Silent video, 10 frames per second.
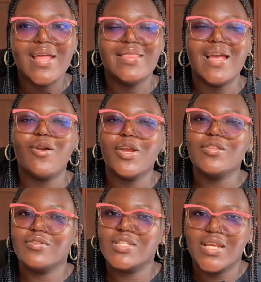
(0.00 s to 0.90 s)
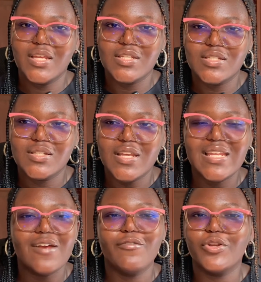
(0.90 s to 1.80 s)
they are going to change
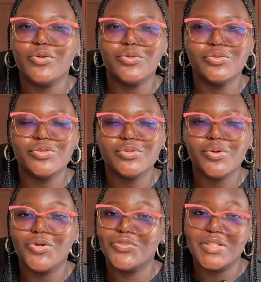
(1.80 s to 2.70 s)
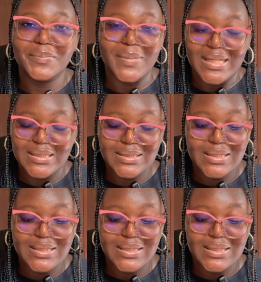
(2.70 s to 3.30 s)
either for the good or for the bad.